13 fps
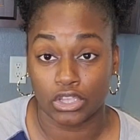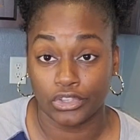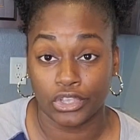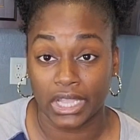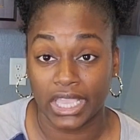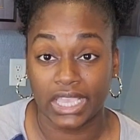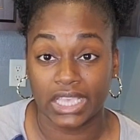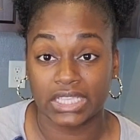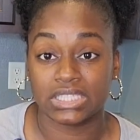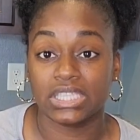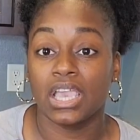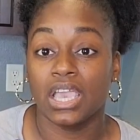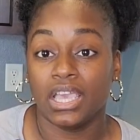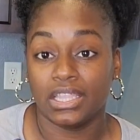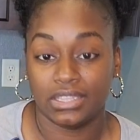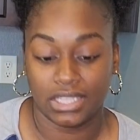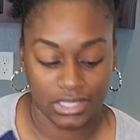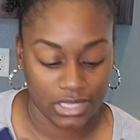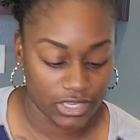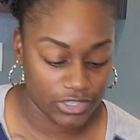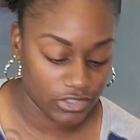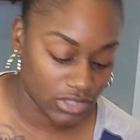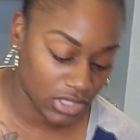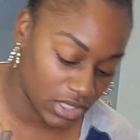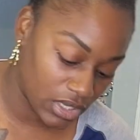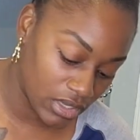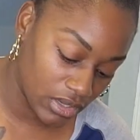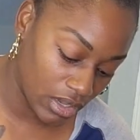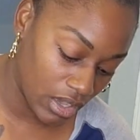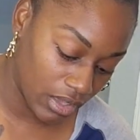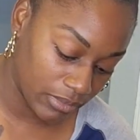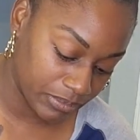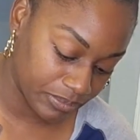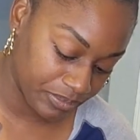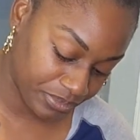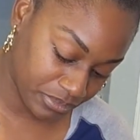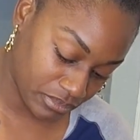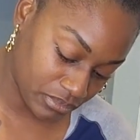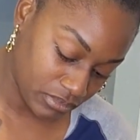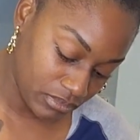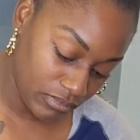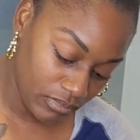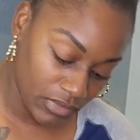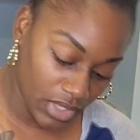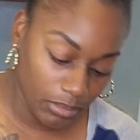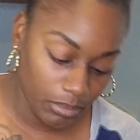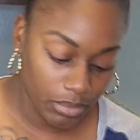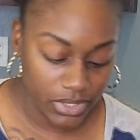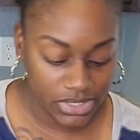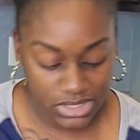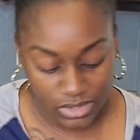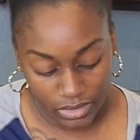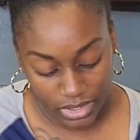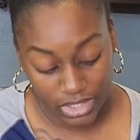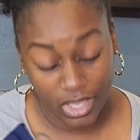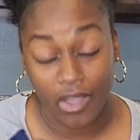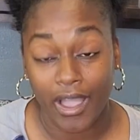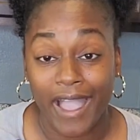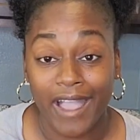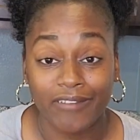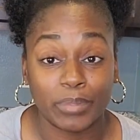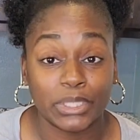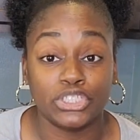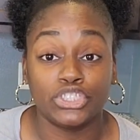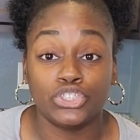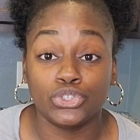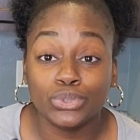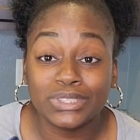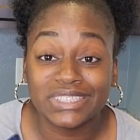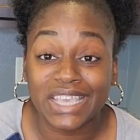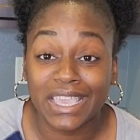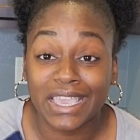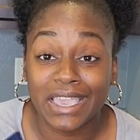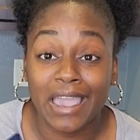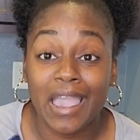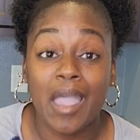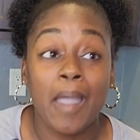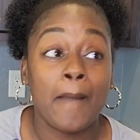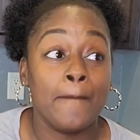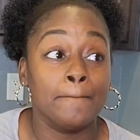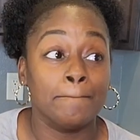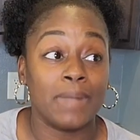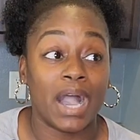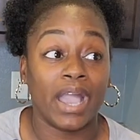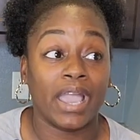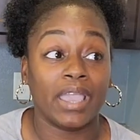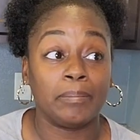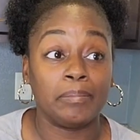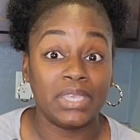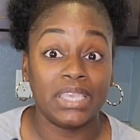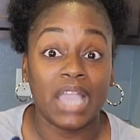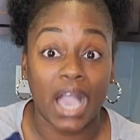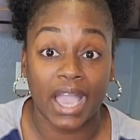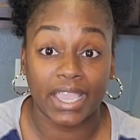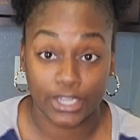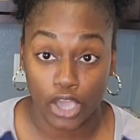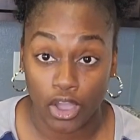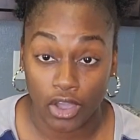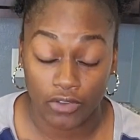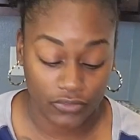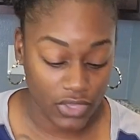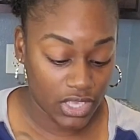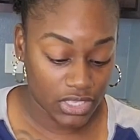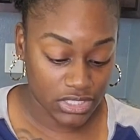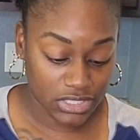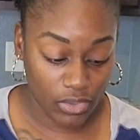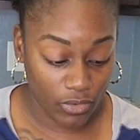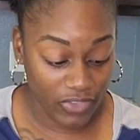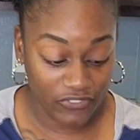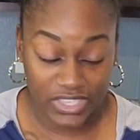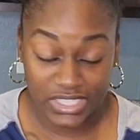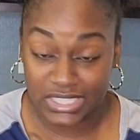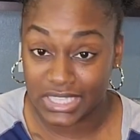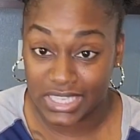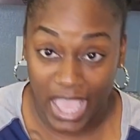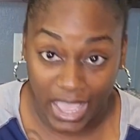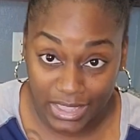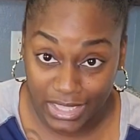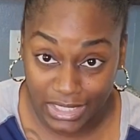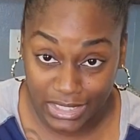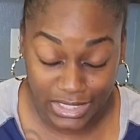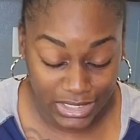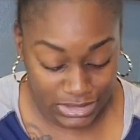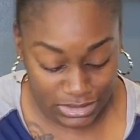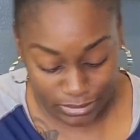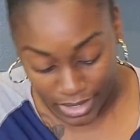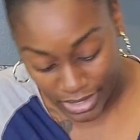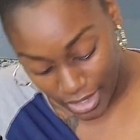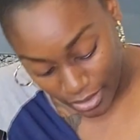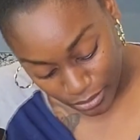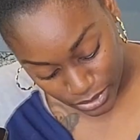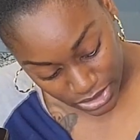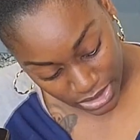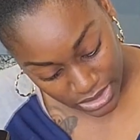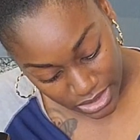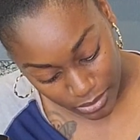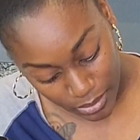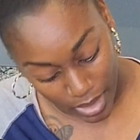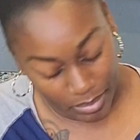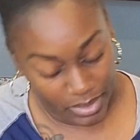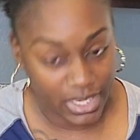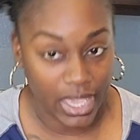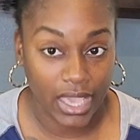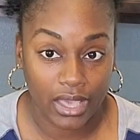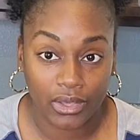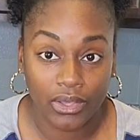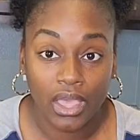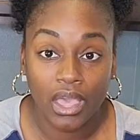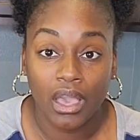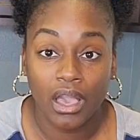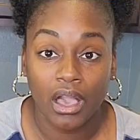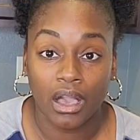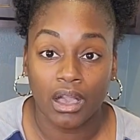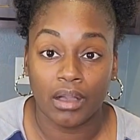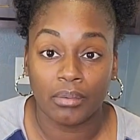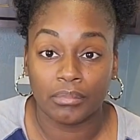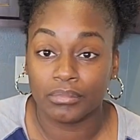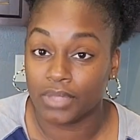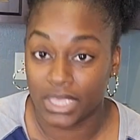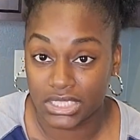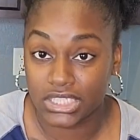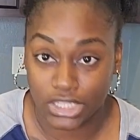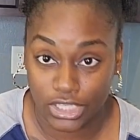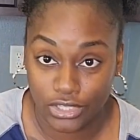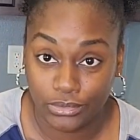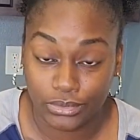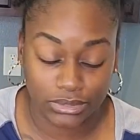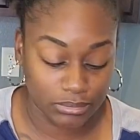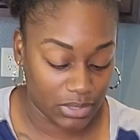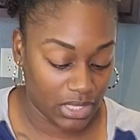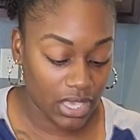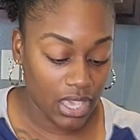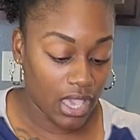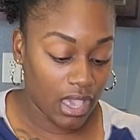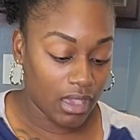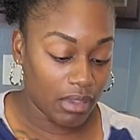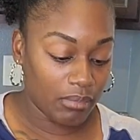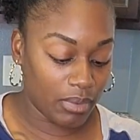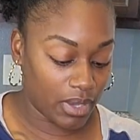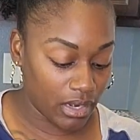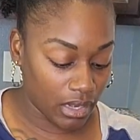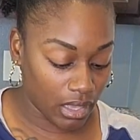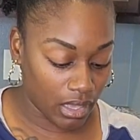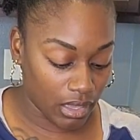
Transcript: on your hands, then yeah, you can get prints on it. Y'all, I have been juicing my behind off. So if it's not the cleanest right now, which I did wipe it down, excuse me. But